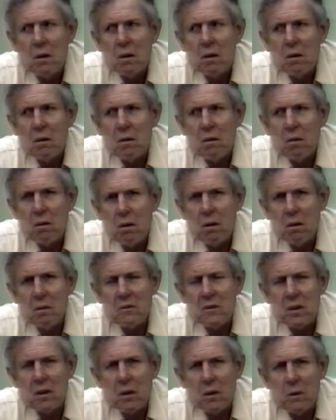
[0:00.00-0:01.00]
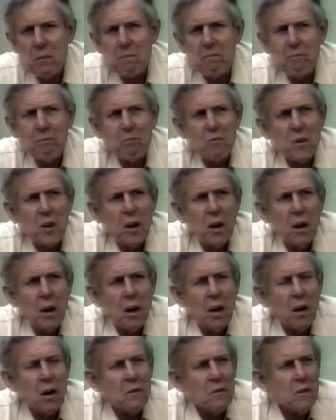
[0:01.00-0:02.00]
Also,
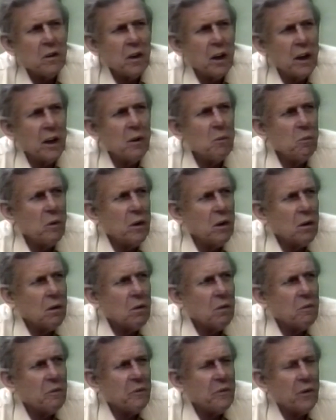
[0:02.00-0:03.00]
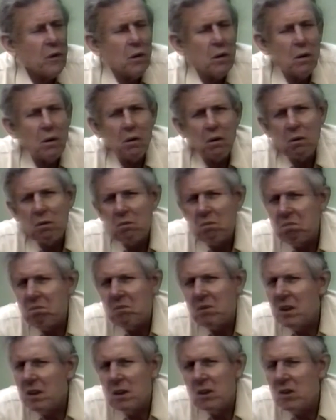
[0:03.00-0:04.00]
they will, for
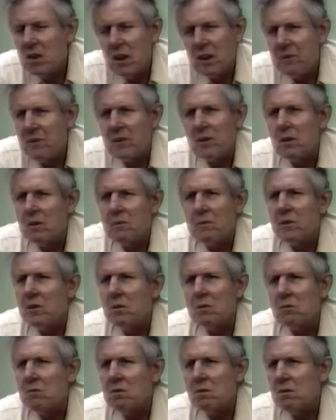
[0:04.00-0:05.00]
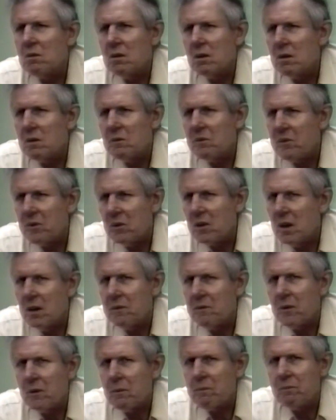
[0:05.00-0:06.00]
the indefinite future and
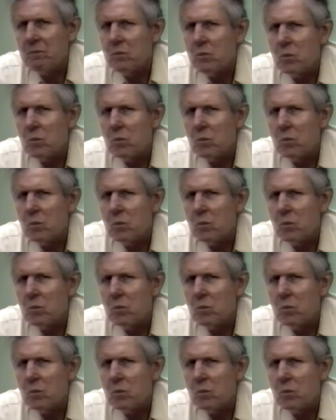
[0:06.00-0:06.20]
forever,